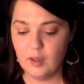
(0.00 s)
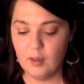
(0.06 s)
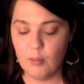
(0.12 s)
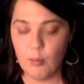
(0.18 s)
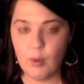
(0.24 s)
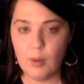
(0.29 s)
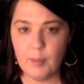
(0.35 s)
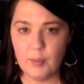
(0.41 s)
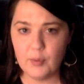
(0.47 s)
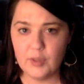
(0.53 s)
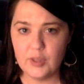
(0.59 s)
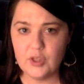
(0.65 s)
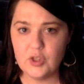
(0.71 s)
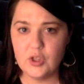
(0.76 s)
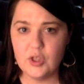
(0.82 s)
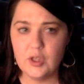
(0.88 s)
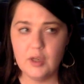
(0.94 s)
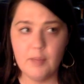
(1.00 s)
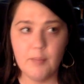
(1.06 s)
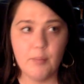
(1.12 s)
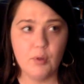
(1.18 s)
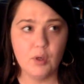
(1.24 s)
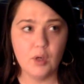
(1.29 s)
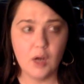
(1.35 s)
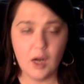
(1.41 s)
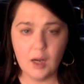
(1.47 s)
preparation and
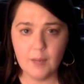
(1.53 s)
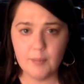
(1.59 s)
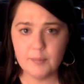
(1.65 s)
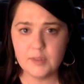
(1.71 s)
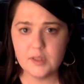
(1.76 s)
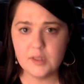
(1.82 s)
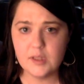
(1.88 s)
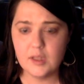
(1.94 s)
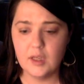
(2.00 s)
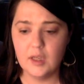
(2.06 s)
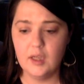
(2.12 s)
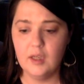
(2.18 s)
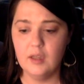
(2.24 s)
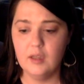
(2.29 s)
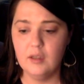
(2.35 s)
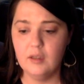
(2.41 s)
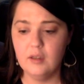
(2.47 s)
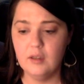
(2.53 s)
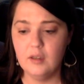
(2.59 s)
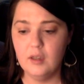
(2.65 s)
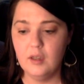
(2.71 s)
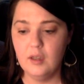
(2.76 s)
props and